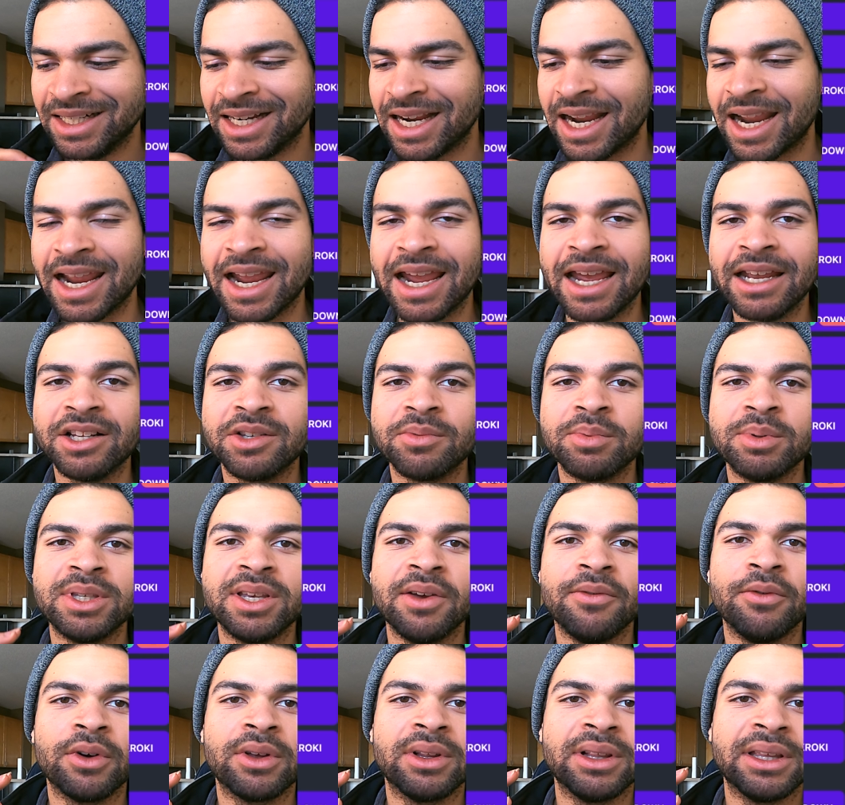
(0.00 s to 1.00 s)
And
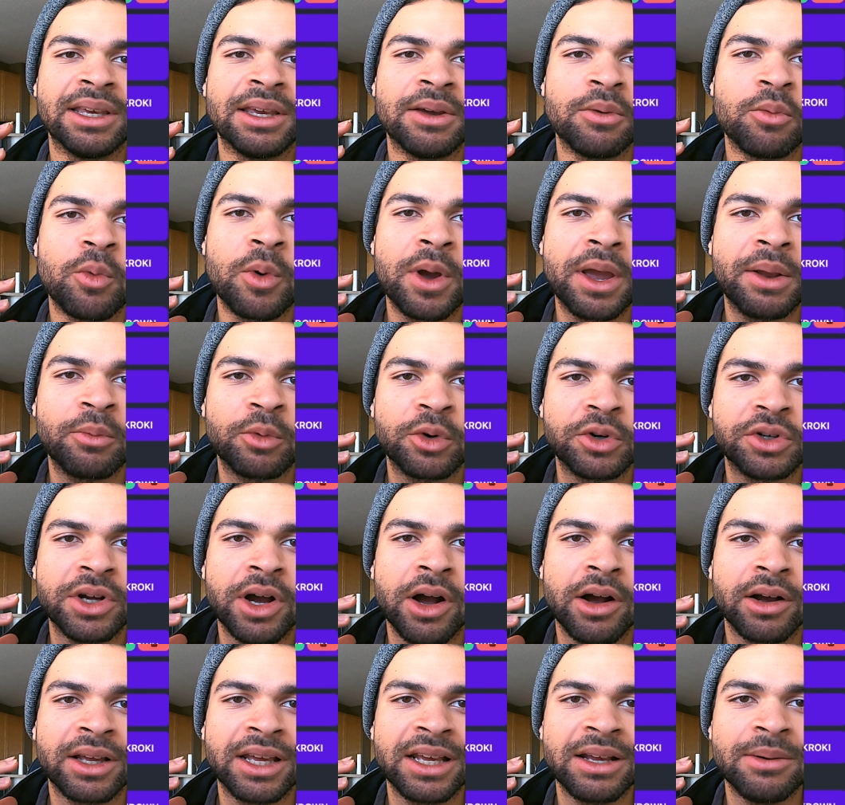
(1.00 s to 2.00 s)
specifically when we're
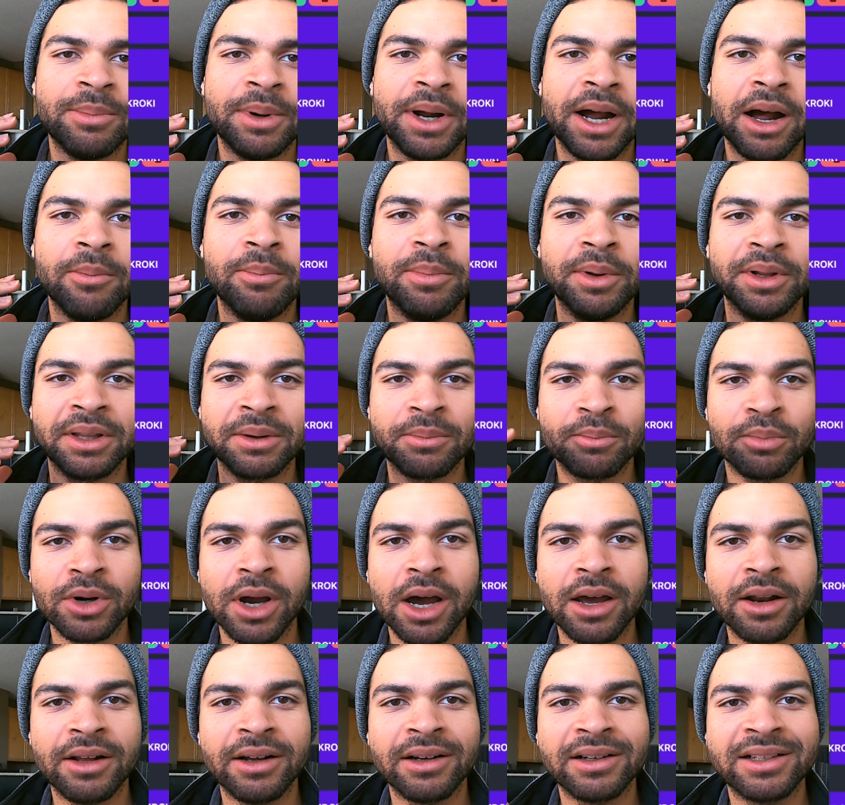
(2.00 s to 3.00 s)
talking about building
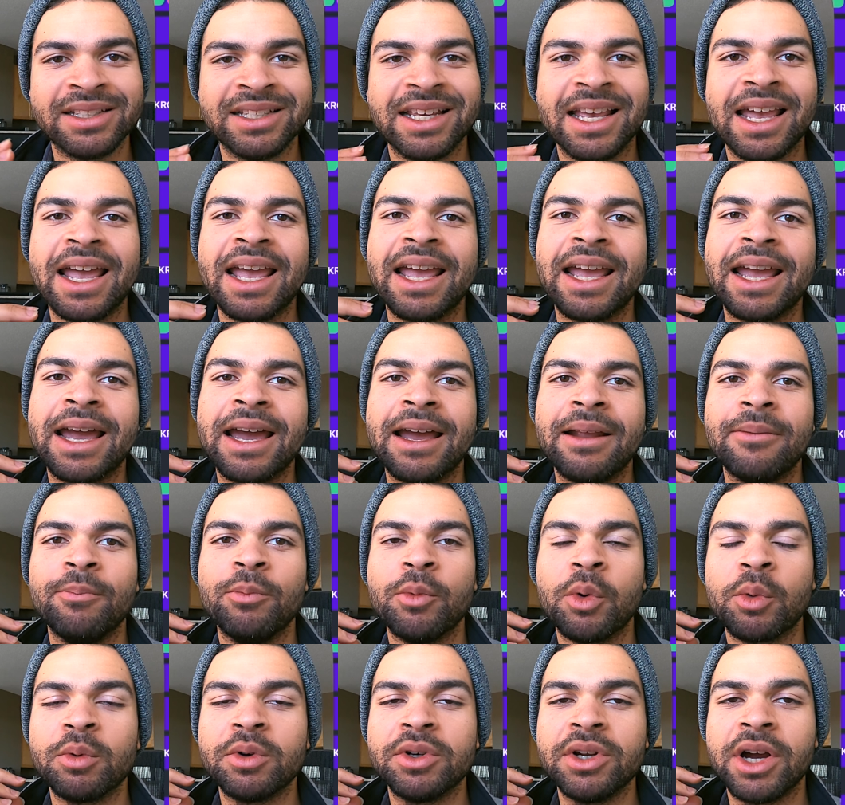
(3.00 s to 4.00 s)
products
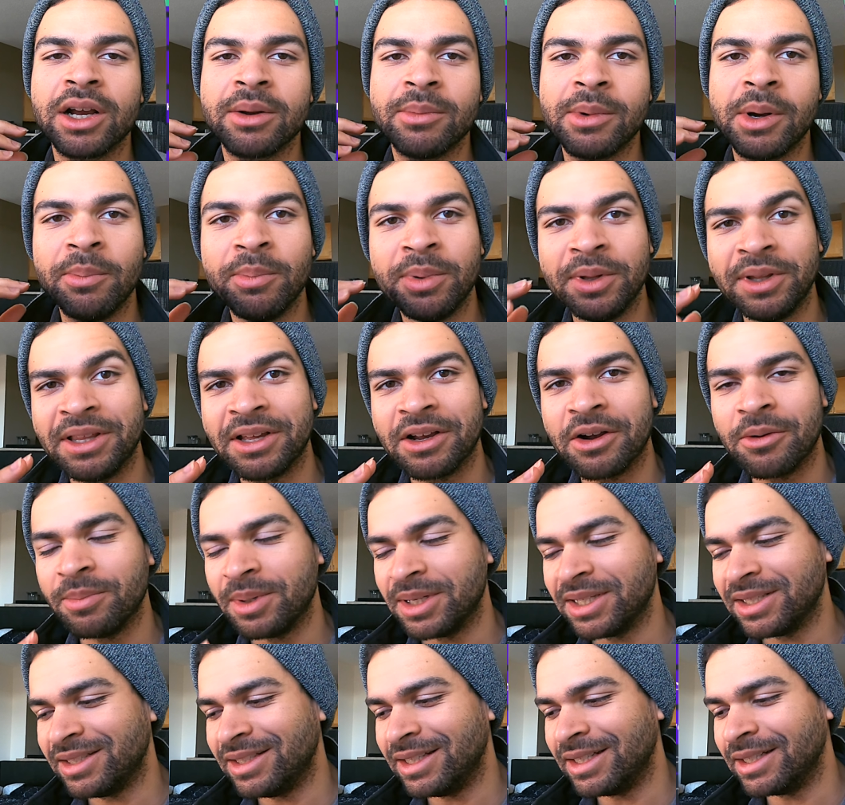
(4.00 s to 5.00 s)
and when we're talking about building our
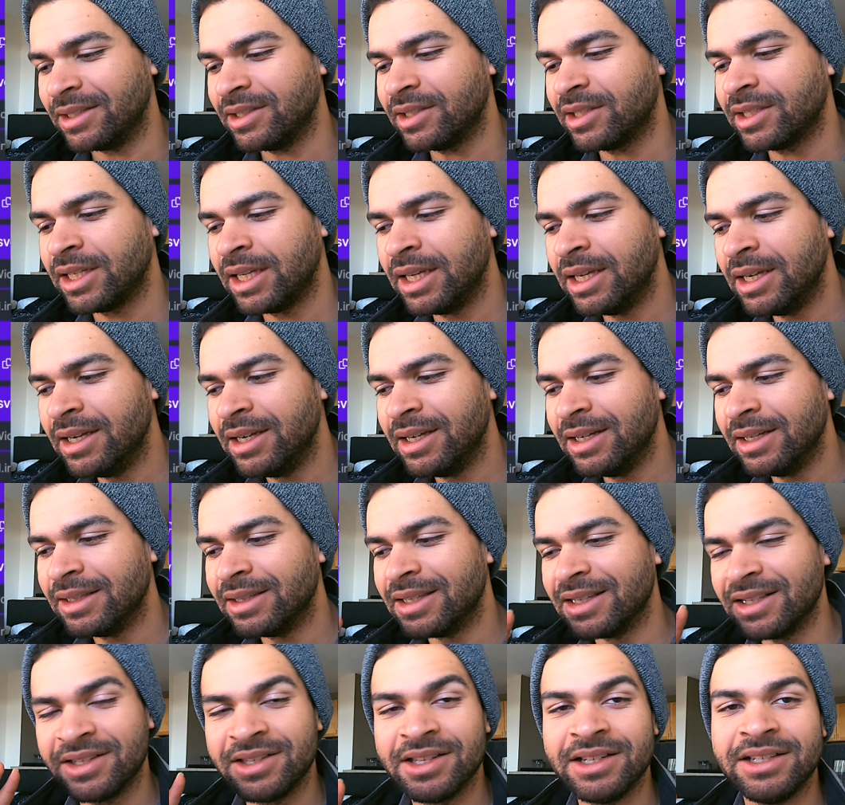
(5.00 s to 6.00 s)
business,
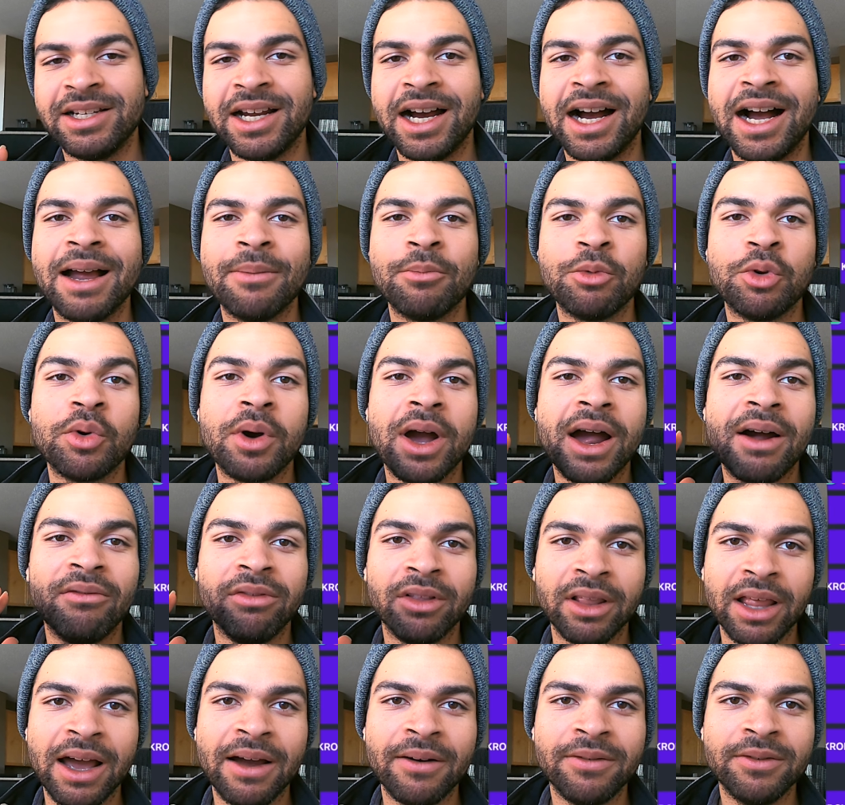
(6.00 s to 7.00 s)
this is the time you have
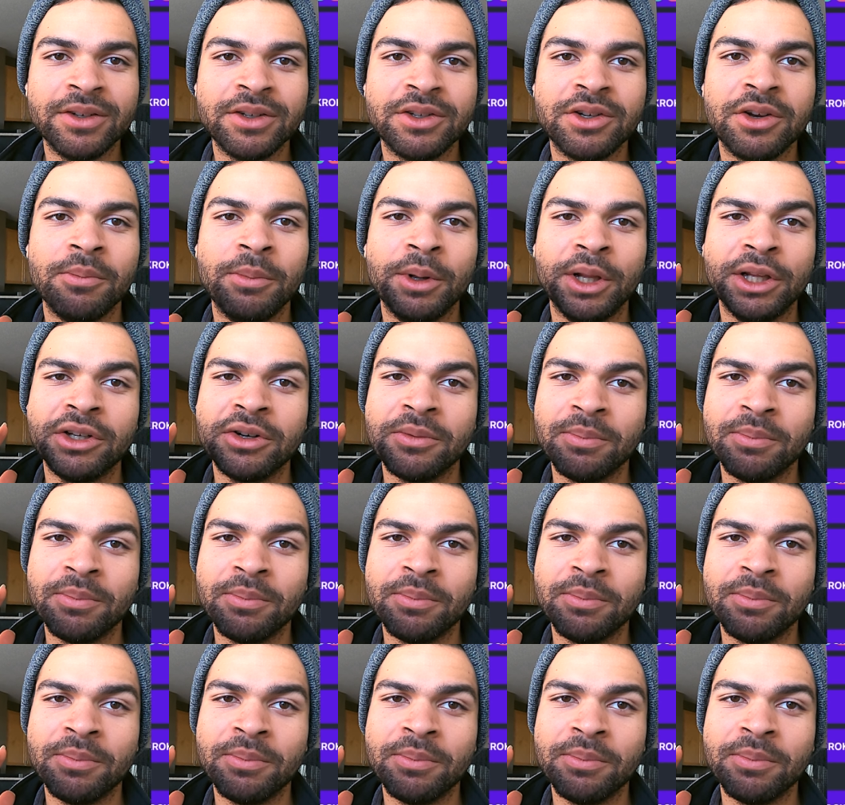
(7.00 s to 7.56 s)
left to build your